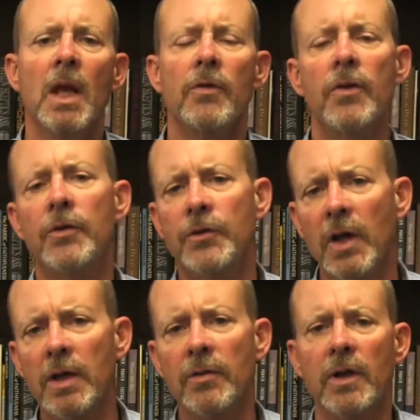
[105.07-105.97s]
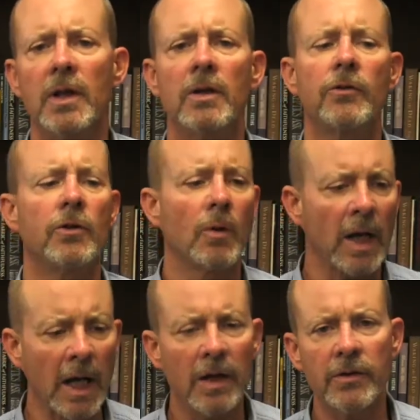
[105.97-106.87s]
Then the second thing is you
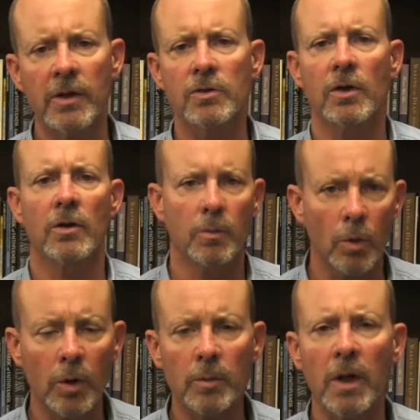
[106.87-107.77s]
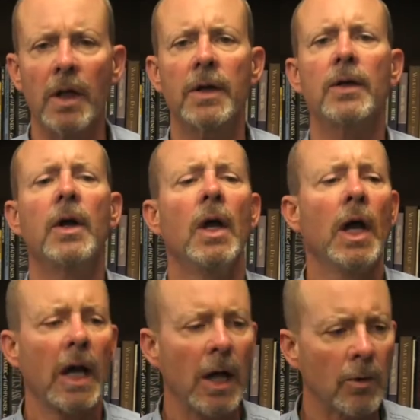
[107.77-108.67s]
ask each other point blank,
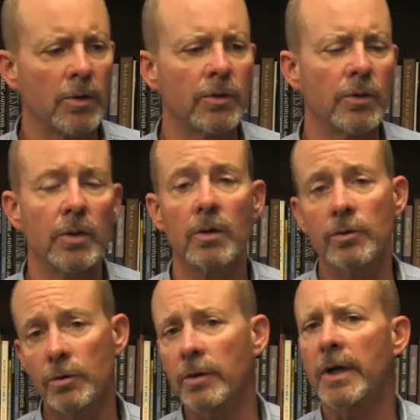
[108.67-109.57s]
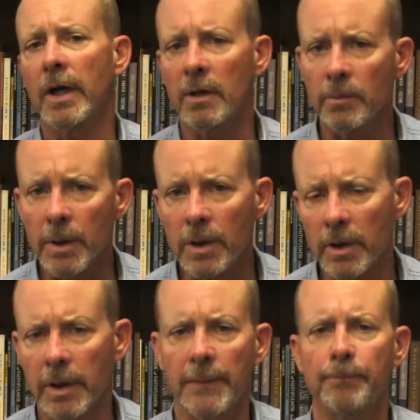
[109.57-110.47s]
how are you doing on your
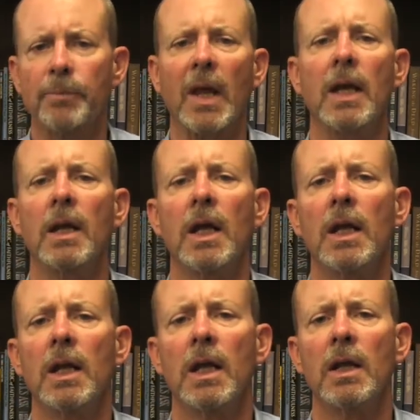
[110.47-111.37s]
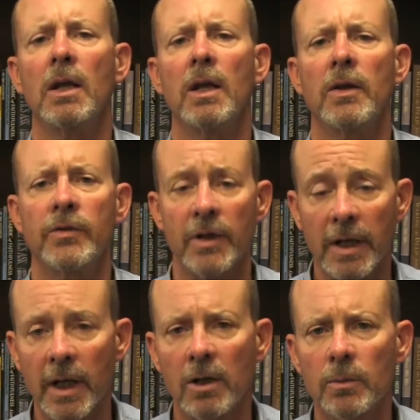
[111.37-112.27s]
accountability? And it's an
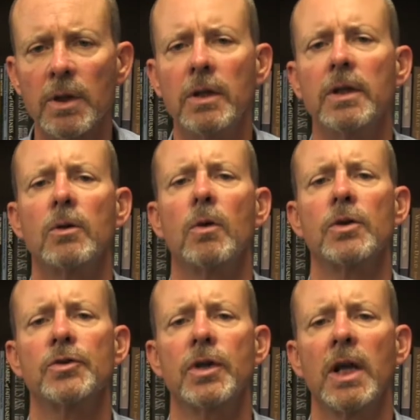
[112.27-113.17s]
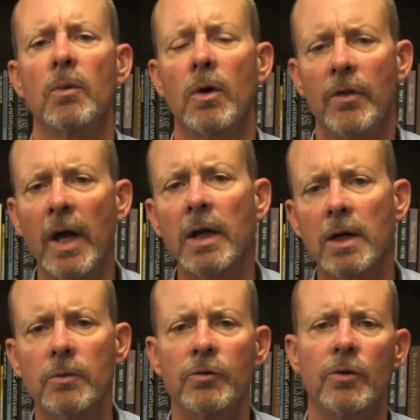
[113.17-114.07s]
accountability question. And where that
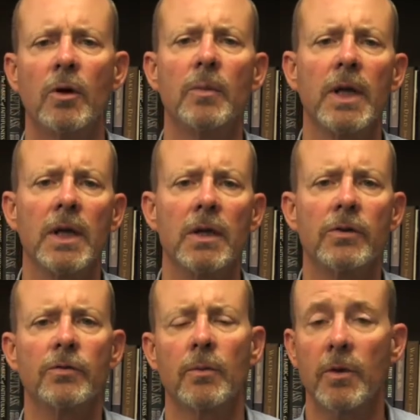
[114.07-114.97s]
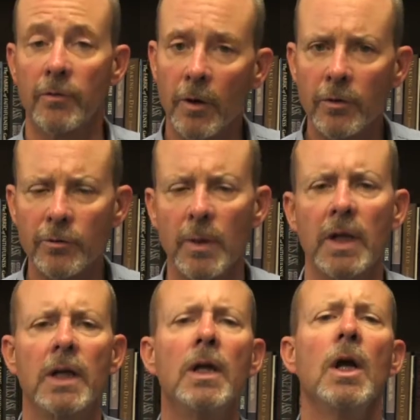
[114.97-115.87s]
comes from is from the first
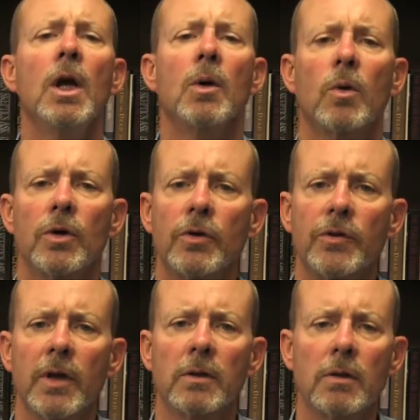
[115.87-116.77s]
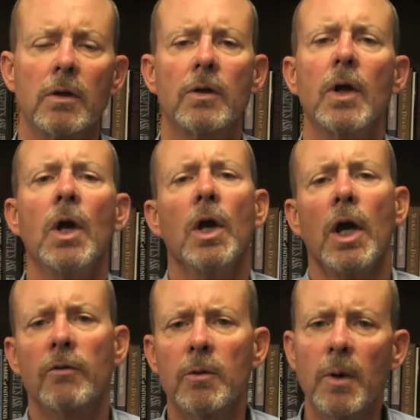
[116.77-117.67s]
meeting, where you said, look,
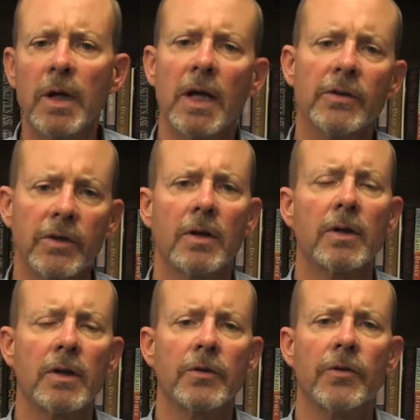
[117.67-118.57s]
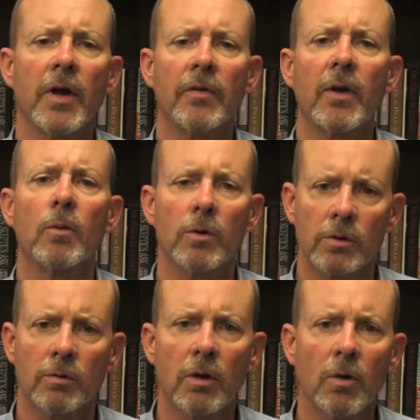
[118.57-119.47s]
everybody has areas that they want to
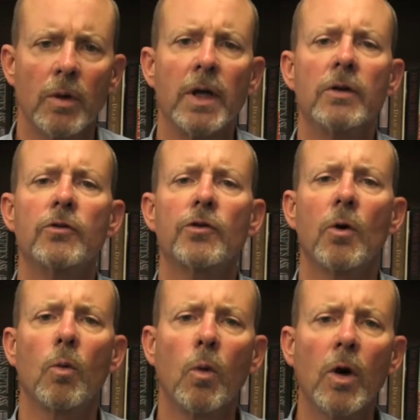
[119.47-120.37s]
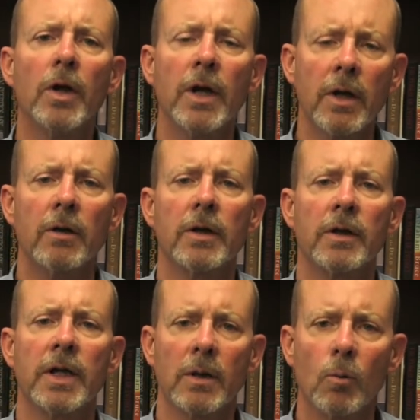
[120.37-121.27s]
grow in, so what area
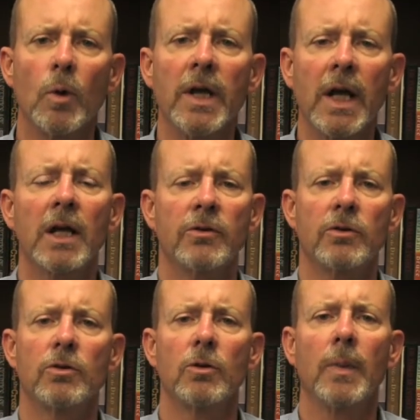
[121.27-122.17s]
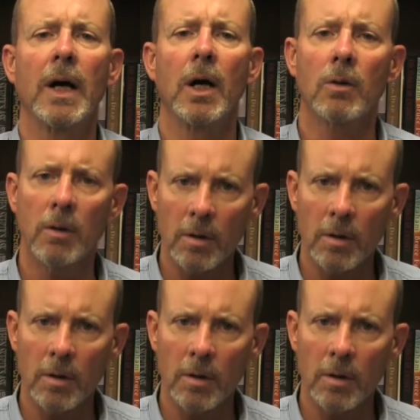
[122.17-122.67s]
can we ask you about